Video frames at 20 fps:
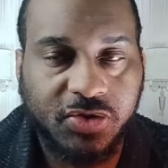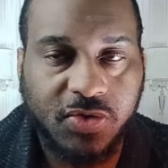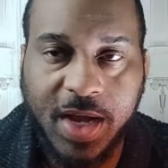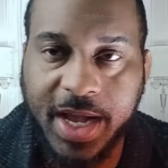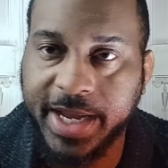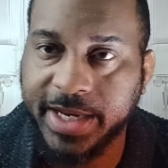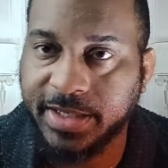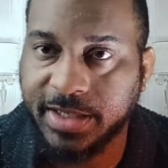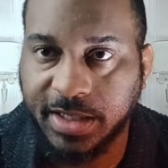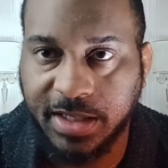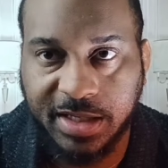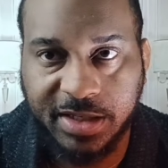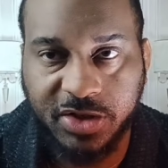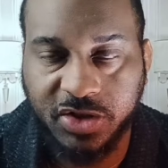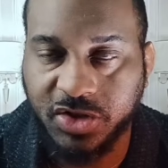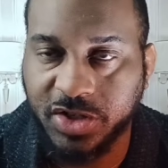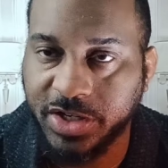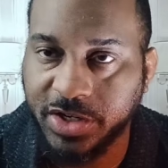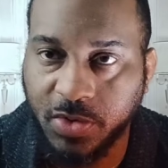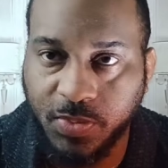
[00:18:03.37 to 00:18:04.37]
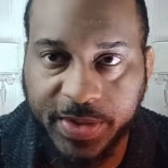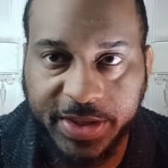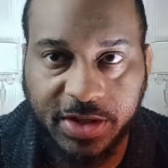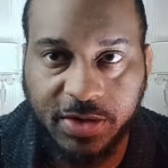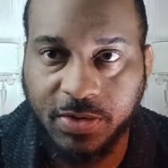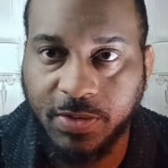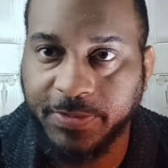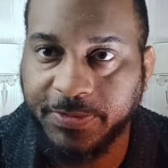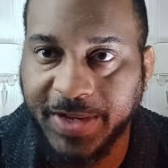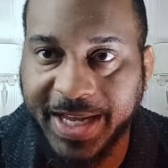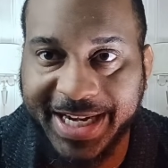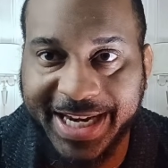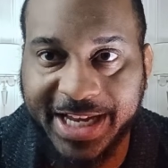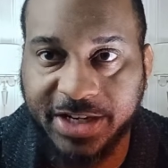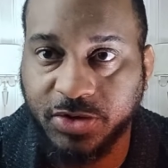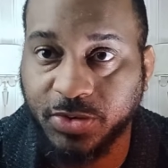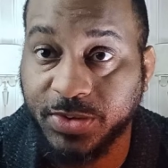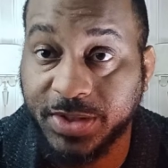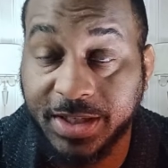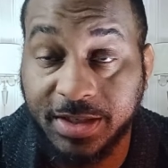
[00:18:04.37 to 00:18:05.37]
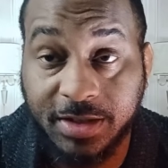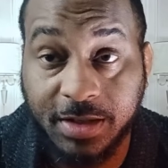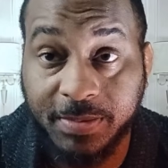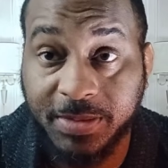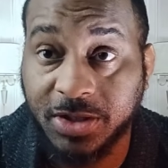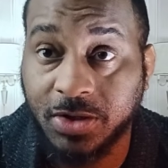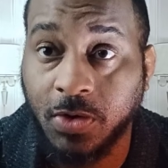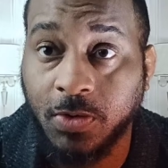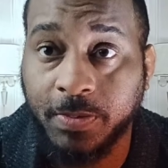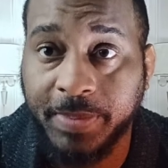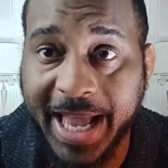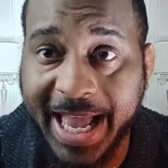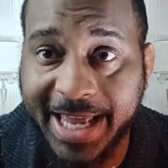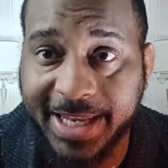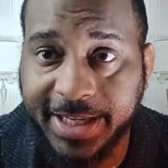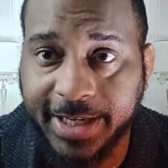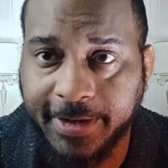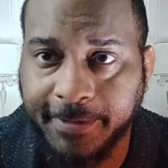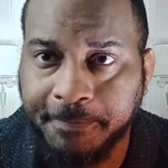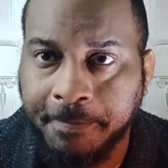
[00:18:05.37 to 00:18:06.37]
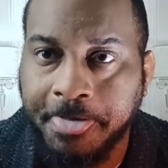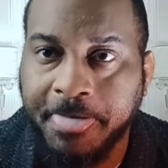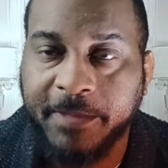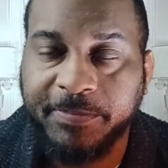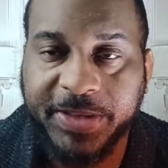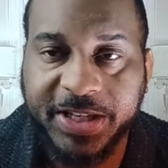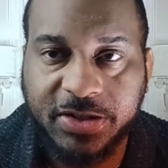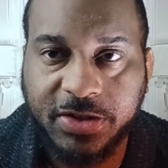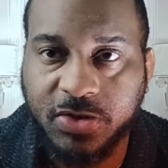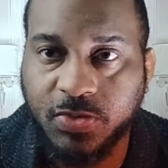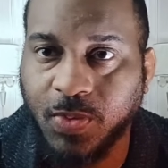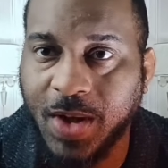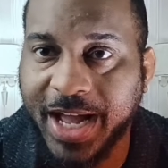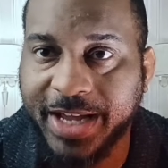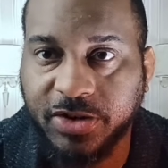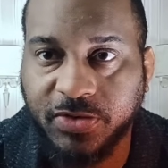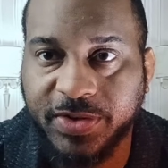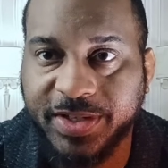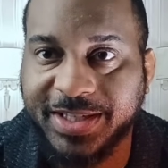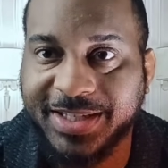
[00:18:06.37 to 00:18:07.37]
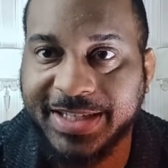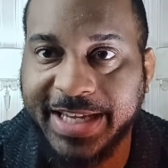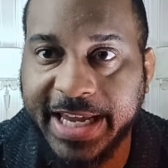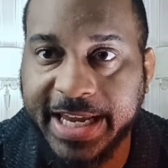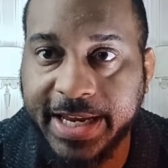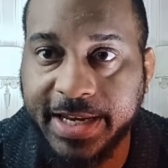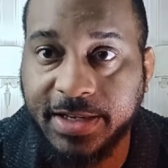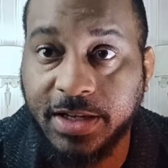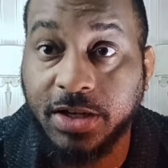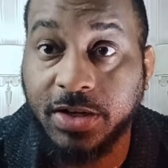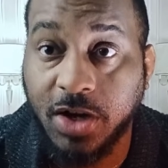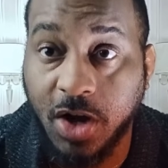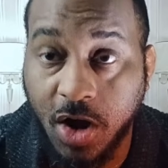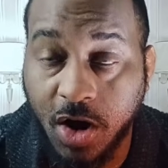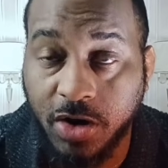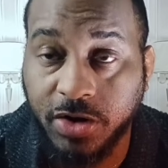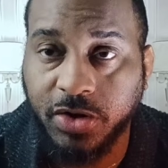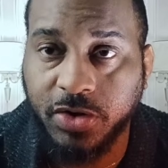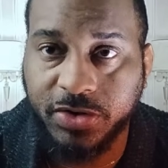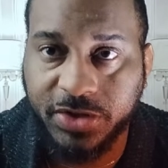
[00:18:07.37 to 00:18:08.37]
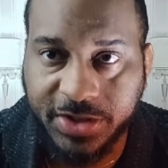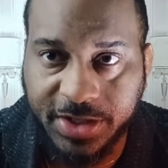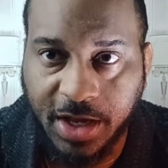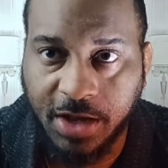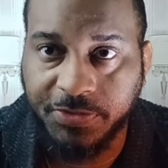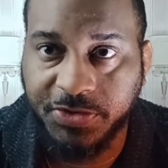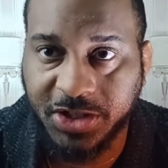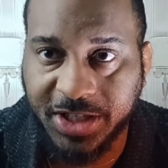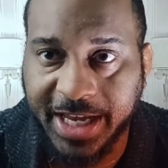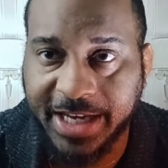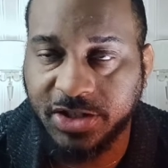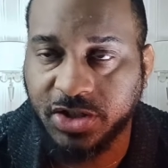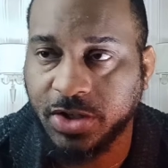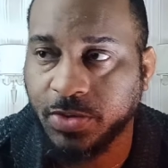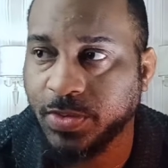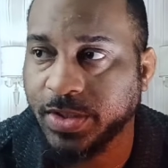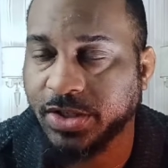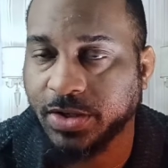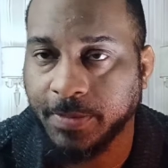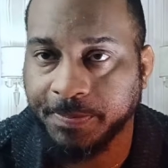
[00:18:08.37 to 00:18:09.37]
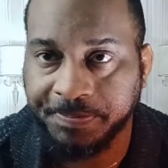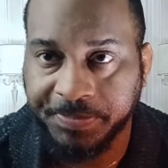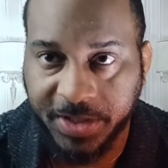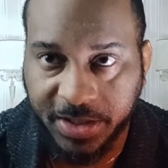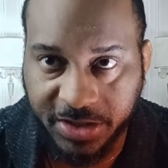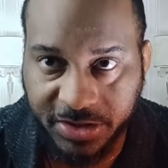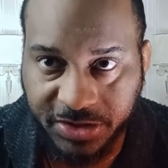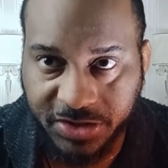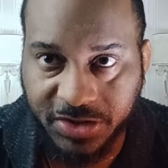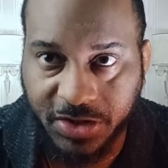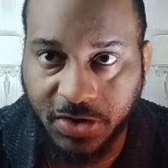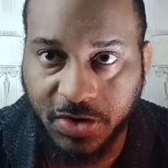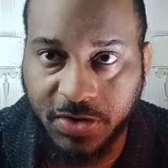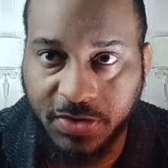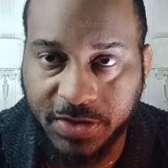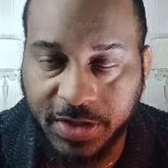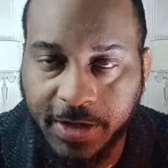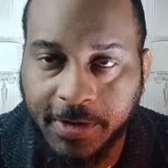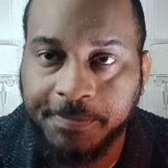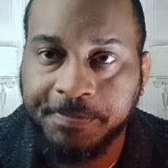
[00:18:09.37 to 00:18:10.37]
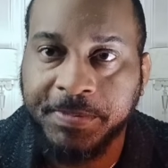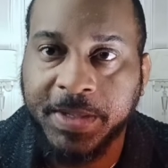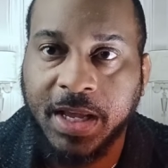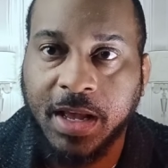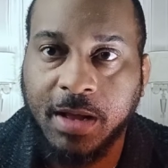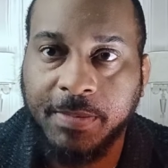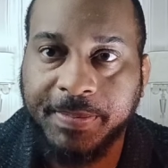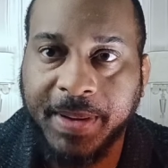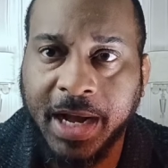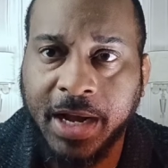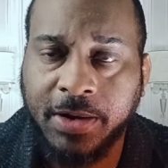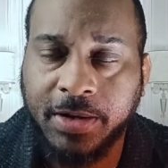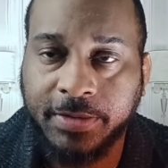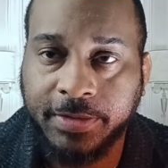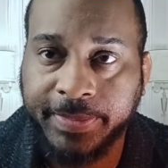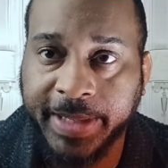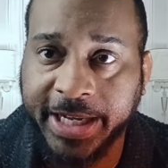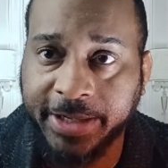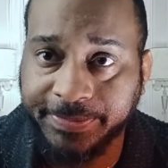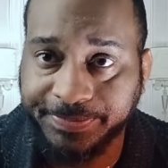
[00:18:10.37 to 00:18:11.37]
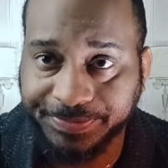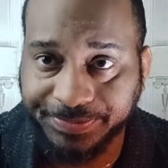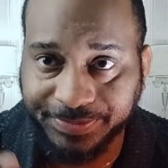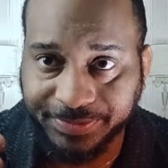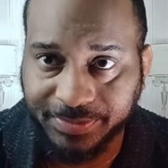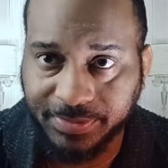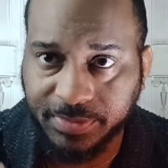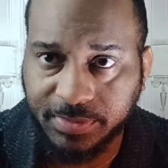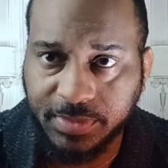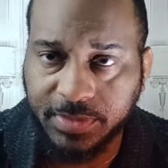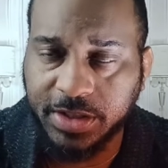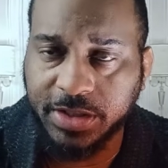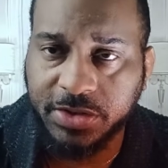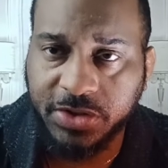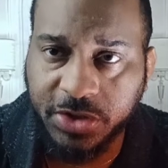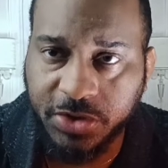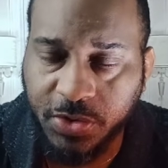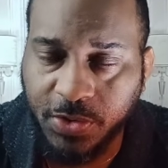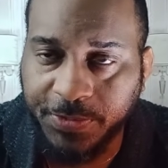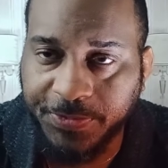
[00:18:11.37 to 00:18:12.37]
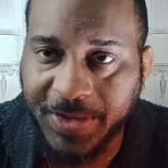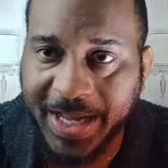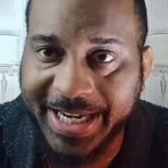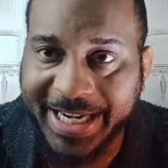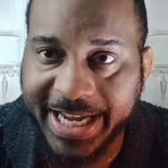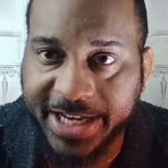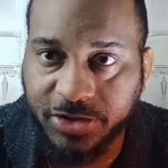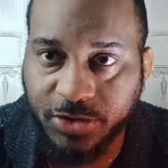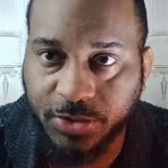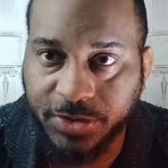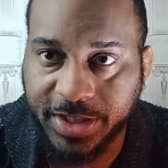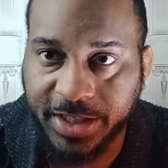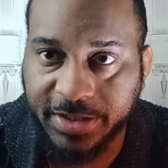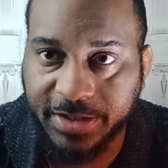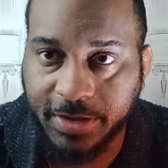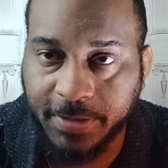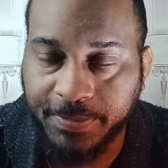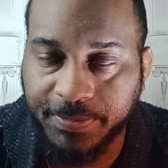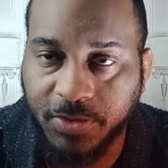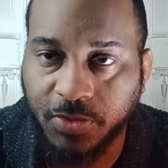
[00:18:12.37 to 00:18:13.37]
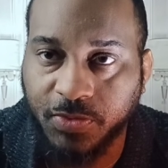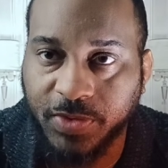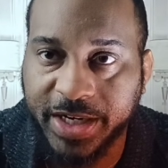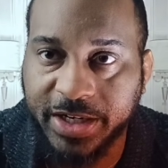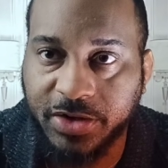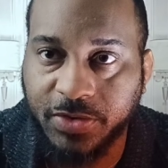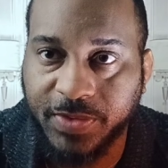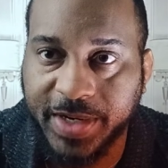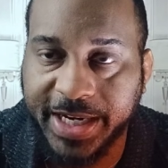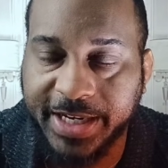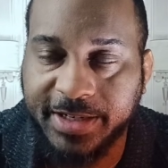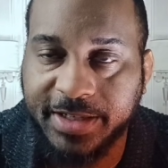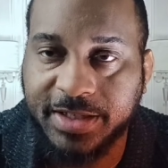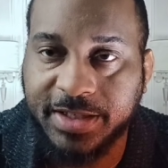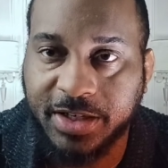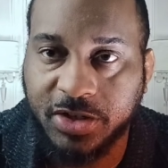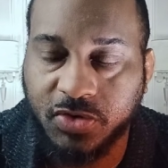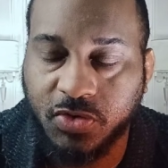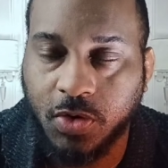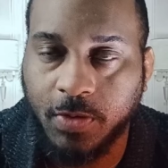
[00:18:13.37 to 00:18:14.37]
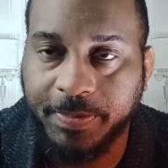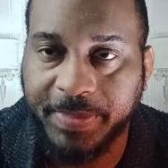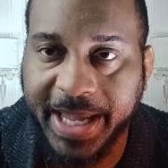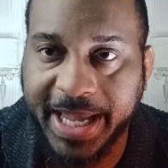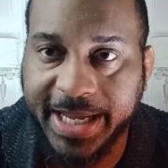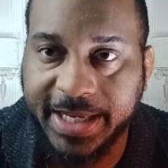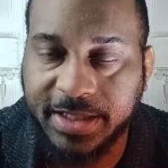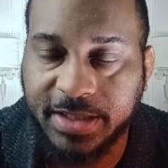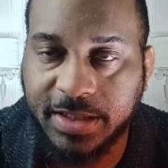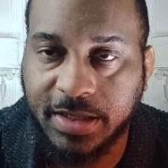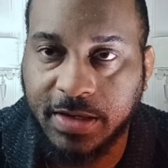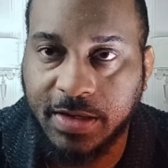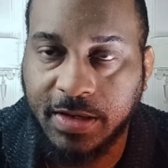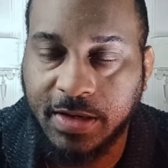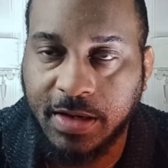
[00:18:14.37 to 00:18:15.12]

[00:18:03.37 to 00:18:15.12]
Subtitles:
trying to congeal with the new financial system so badly. This is why Christine Lagarde herself said she was concerned about the new financial system rendering central banks